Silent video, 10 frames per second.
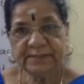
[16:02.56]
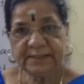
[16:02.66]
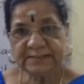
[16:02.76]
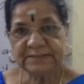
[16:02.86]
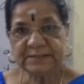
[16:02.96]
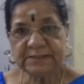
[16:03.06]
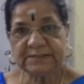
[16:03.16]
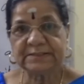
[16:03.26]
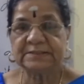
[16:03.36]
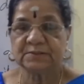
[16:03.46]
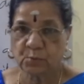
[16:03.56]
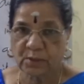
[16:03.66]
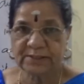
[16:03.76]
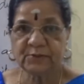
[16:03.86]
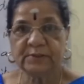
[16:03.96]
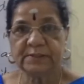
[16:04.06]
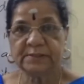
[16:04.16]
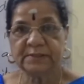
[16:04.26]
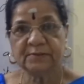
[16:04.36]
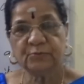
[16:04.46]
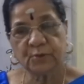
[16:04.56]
exceeds 120